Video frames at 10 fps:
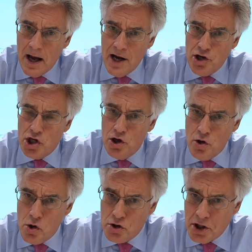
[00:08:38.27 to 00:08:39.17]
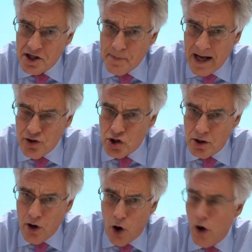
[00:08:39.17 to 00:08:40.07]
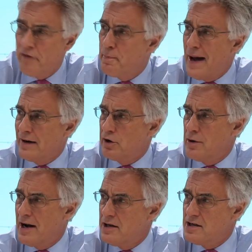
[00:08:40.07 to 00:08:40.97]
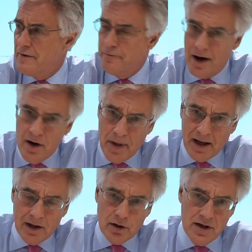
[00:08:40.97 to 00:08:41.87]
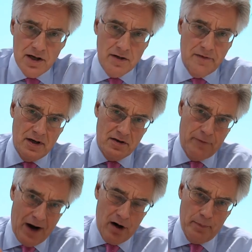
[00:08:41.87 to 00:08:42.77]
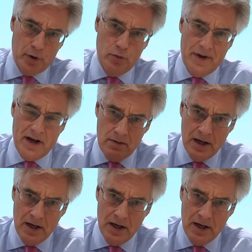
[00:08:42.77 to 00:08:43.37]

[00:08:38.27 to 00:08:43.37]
a huge expansion of bank credit, a very big increase of this variable with